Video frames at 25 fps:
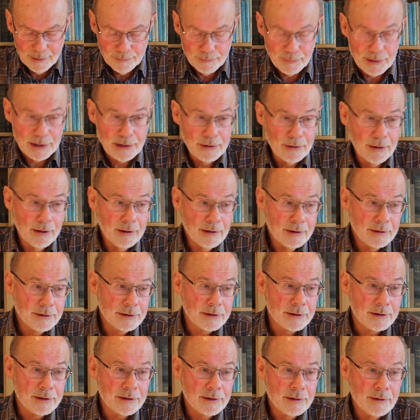
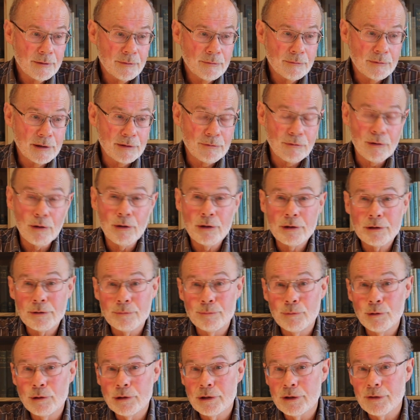Because we've lost
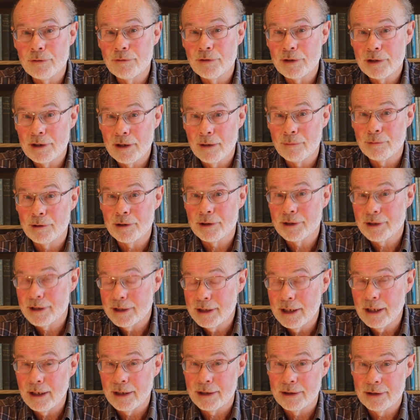most of the summer
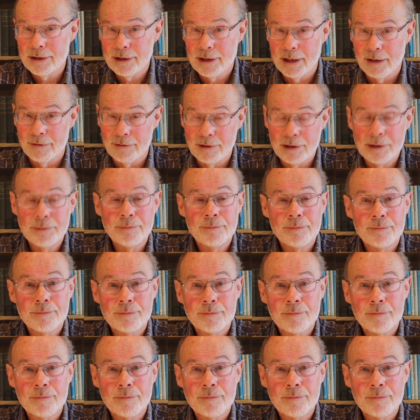sea ice cover,